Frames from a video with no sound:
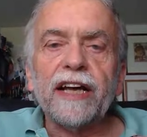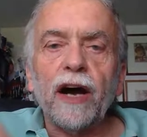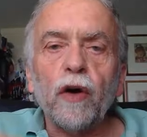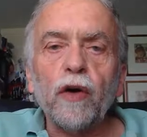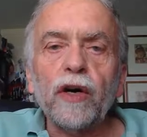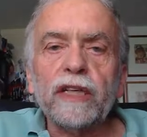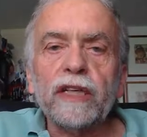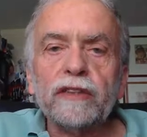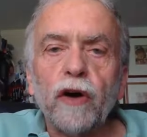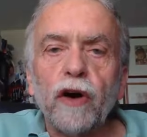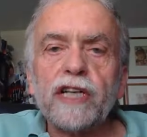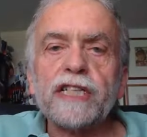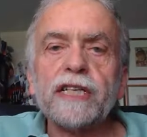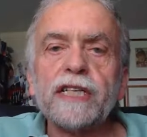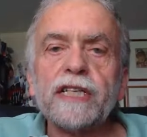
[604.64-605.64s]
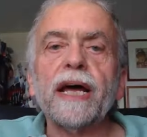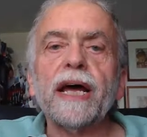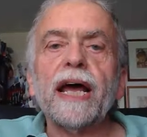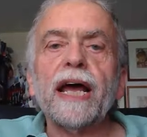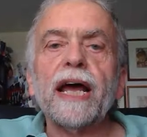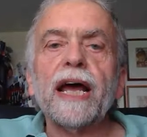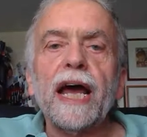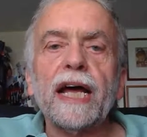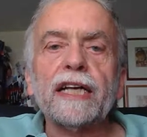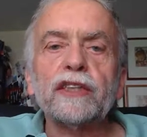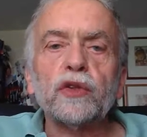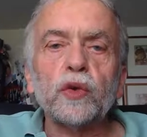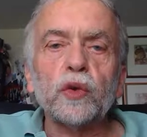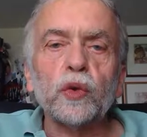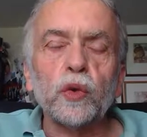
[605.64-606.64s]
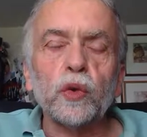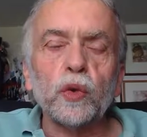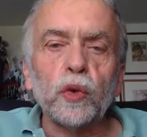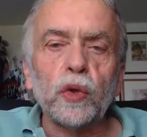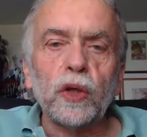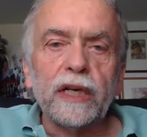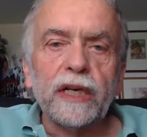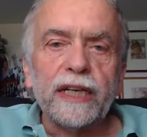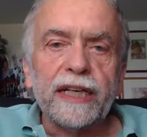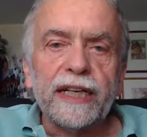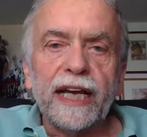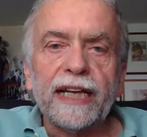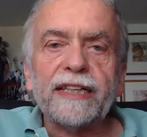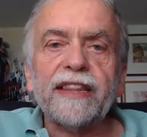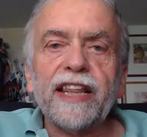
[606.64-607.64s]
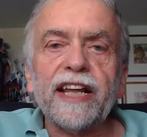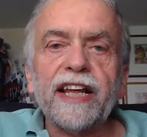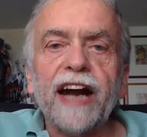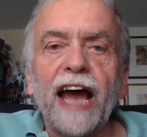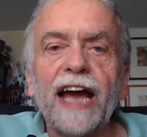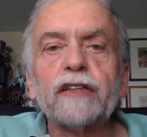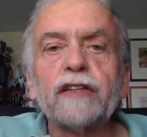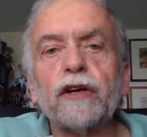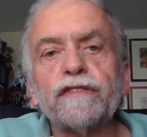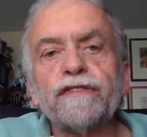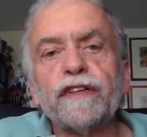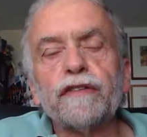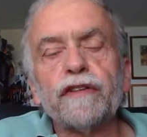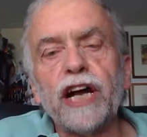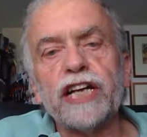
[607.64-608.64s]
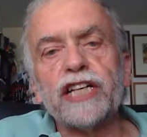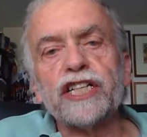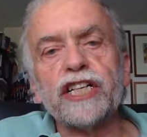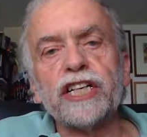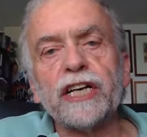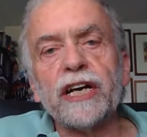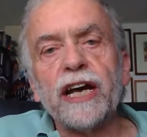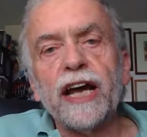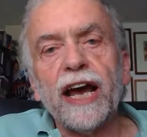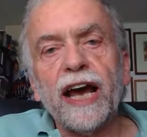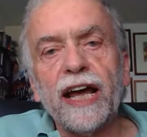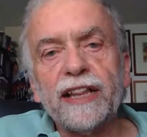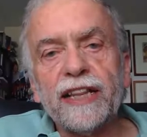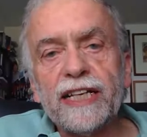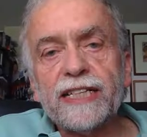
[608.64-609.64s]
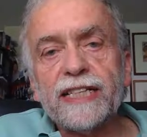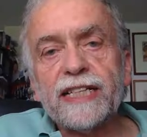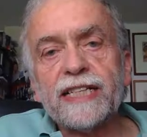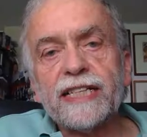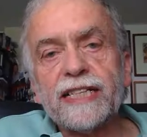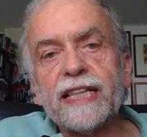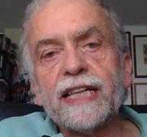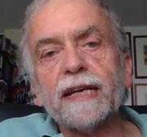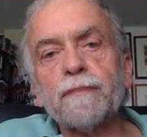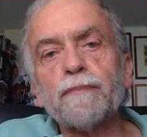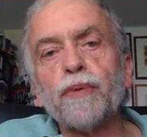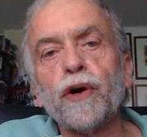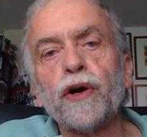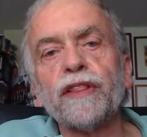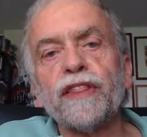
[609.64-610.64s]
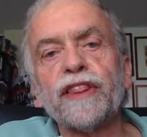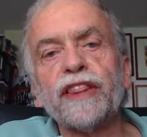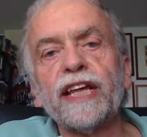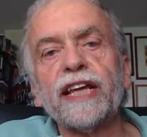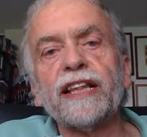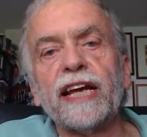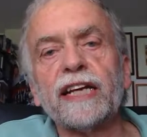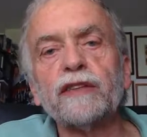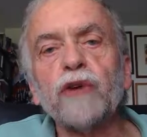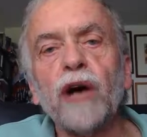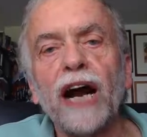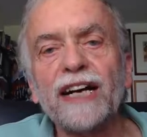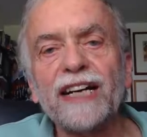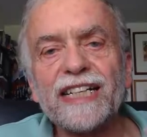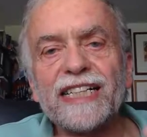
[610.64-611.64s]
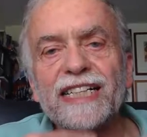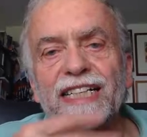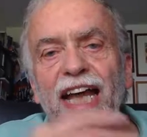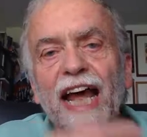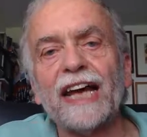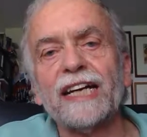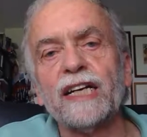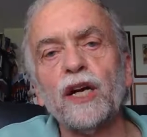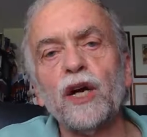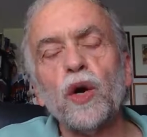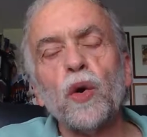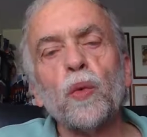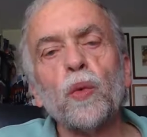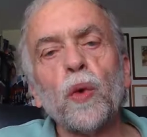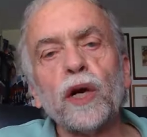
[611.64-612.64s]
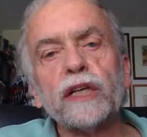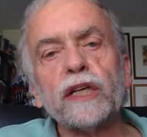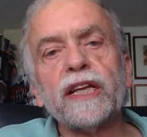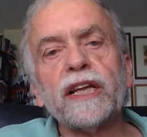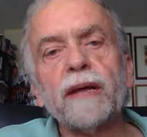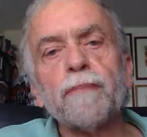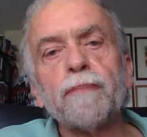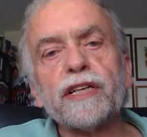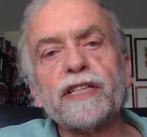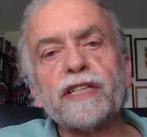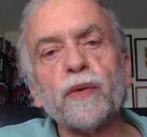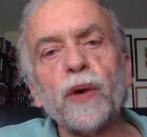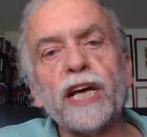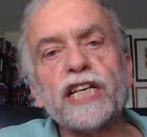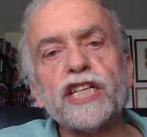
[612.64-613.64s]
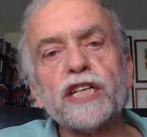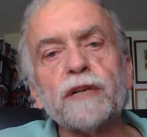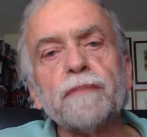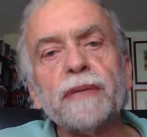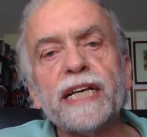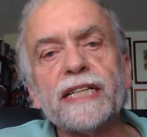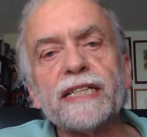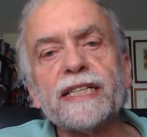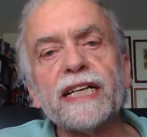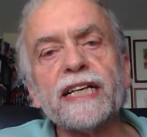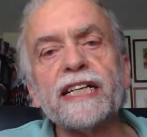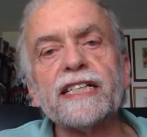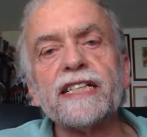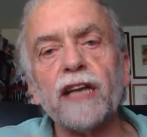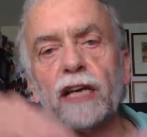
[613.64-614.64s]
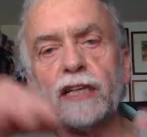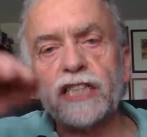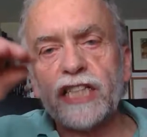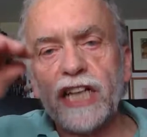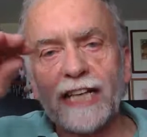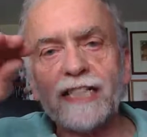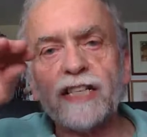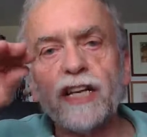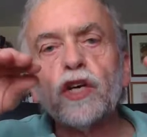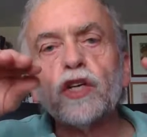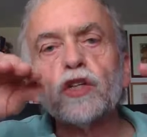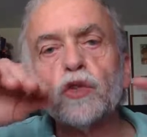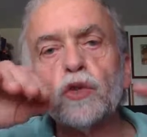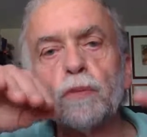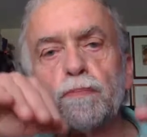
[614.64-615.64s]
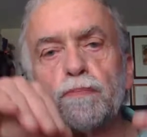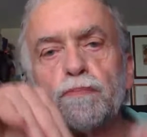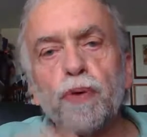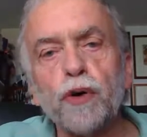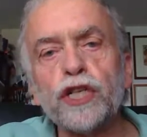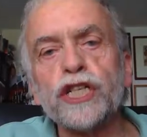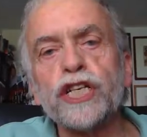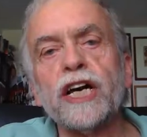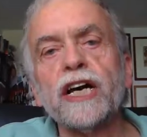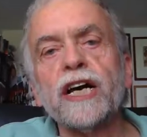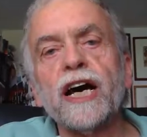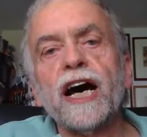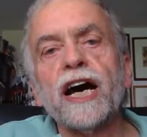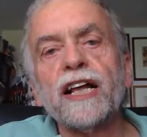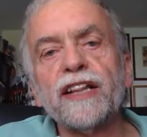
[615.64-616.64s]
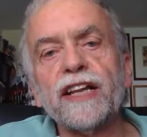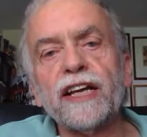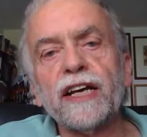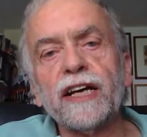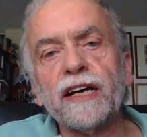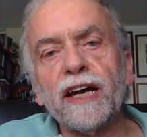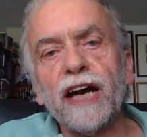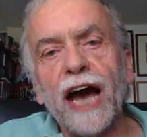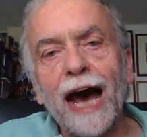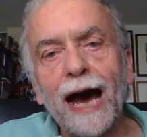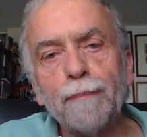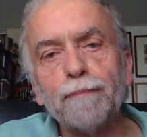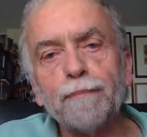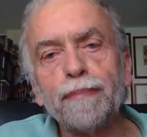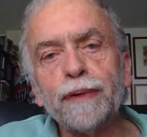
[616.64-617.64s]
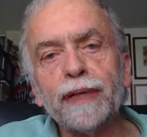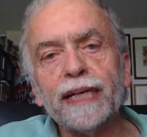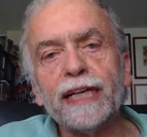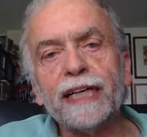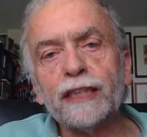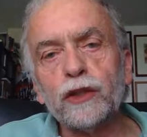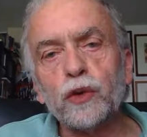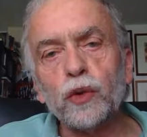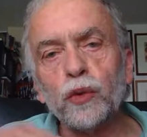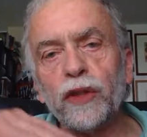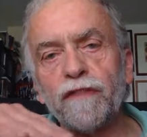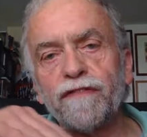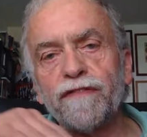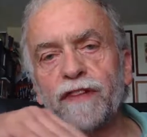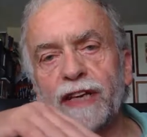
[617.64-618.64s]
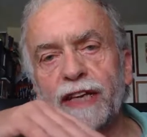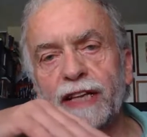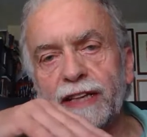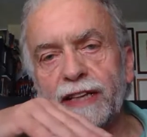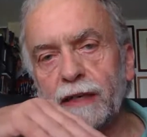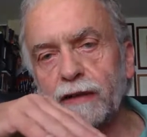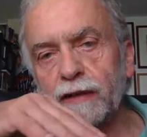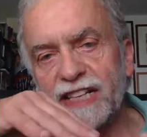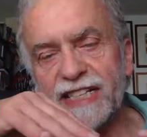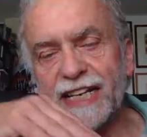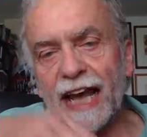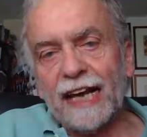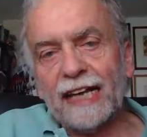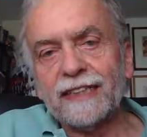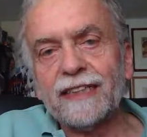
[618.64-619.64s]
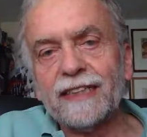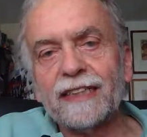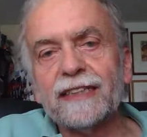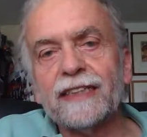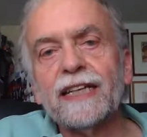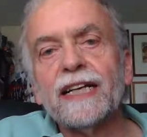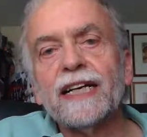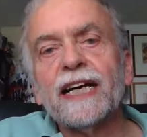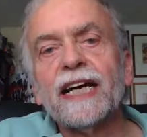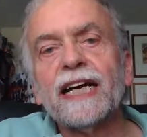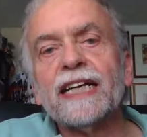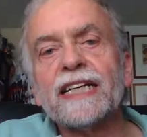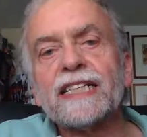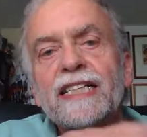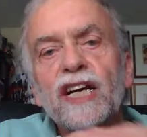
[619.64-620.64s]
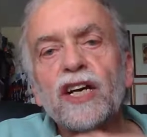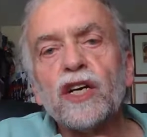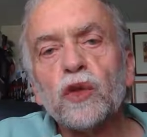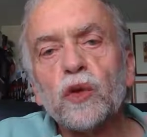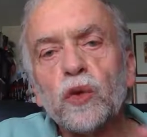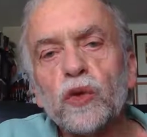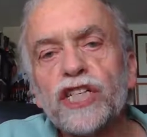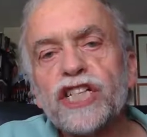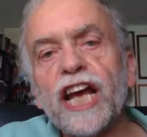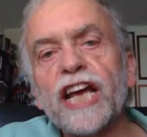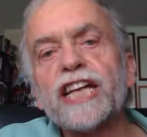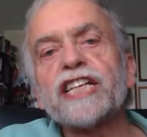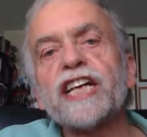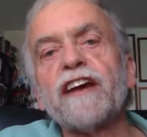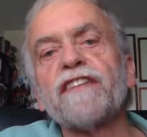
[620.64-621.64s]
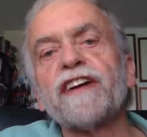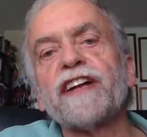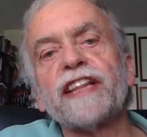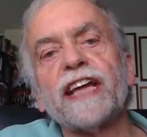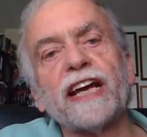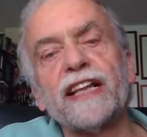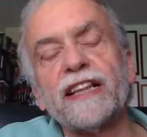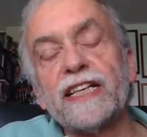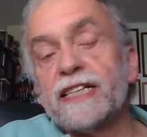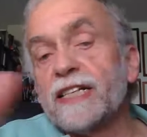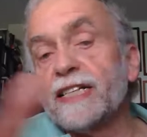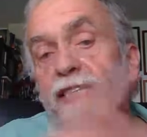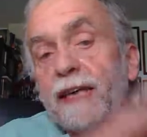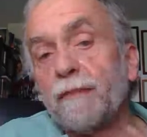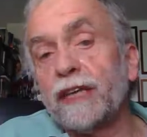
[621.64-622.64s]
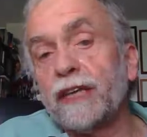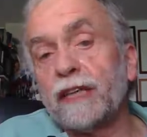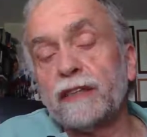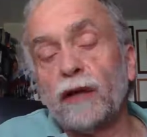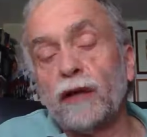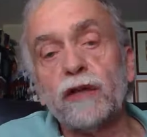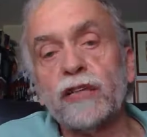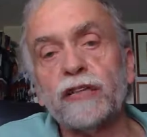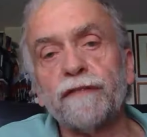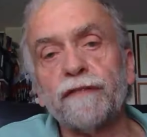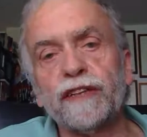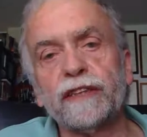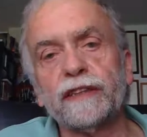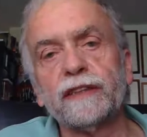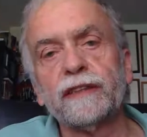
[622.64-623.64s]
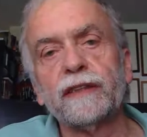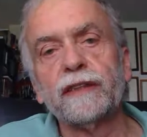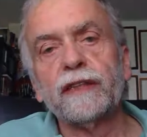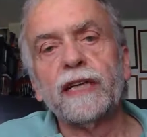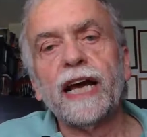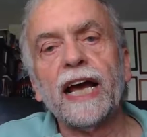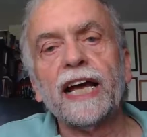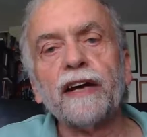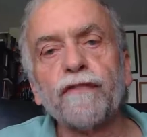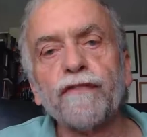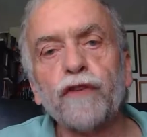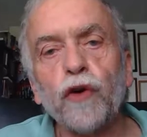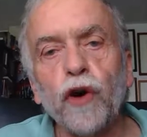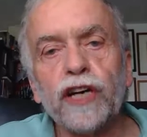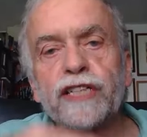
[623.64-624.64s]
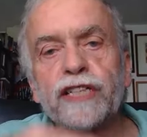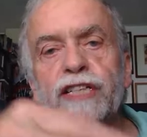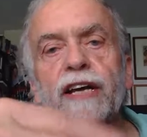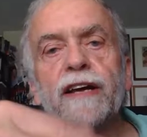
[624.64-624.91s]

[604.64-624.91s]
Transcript: whole dorsum to get the right configuration. And this is the important thing, that you understand what preservation means. It is not just to push the hump into the skeleton, it is to change everything, and this is something totally different. And of course,